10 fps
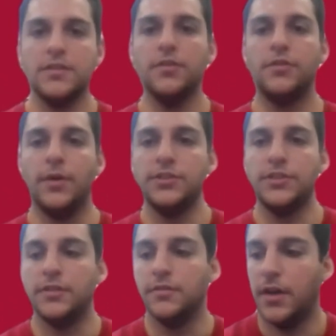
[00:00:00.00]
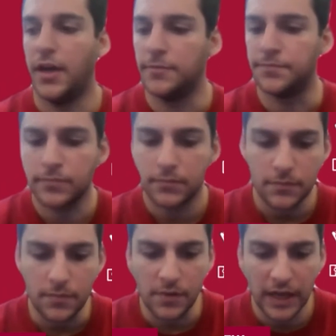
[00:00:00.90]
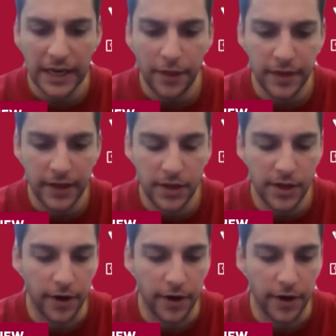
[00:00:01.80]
a good question. And I think,